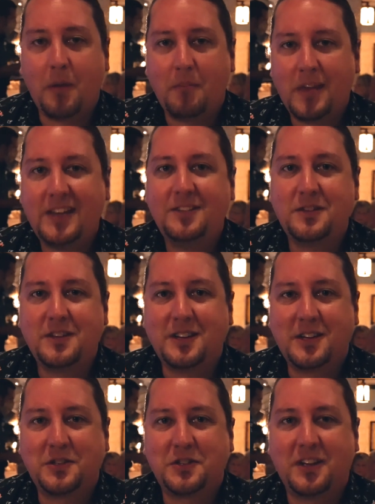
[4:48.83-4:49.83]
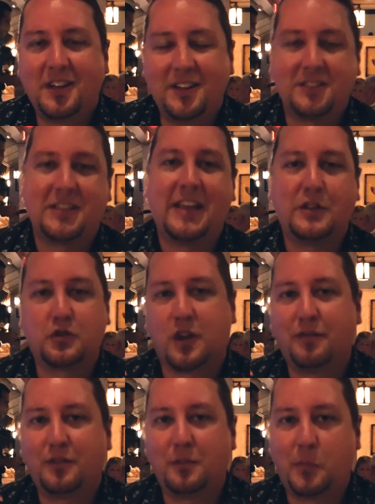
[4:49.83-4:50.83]
main dish is a
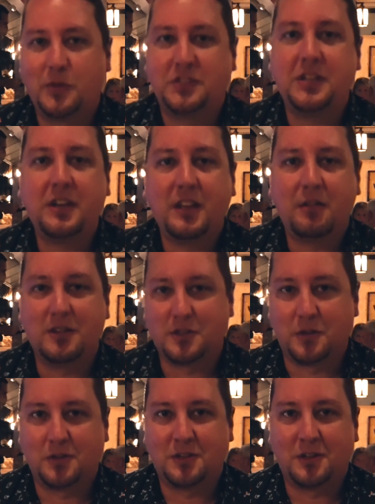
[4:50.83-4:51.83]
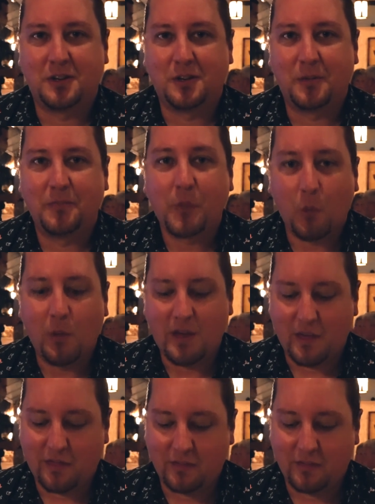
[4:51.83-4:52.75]
truffle porcini risotto with